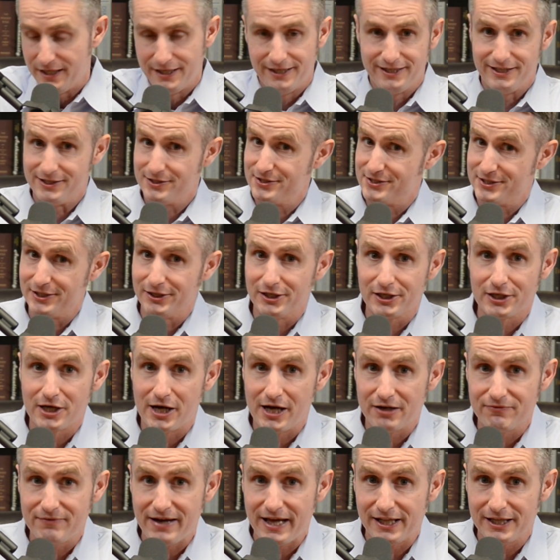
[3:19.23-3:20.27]
its
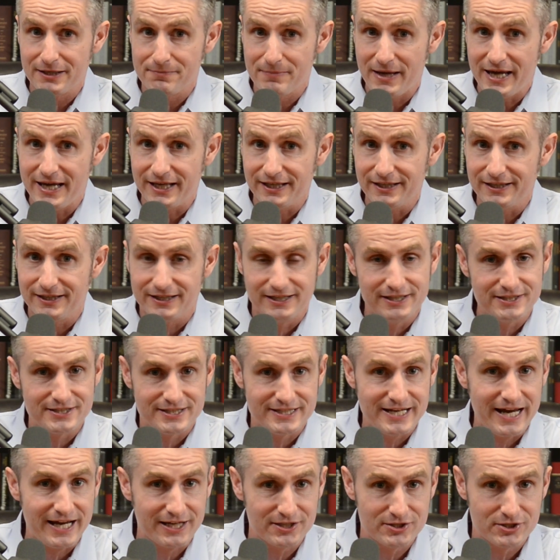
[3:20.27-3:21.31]
Silicon Valley Bank, its
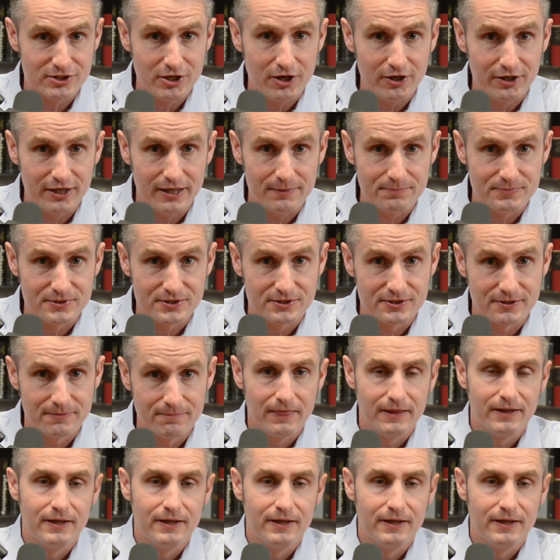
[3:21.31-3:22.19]
tech startups.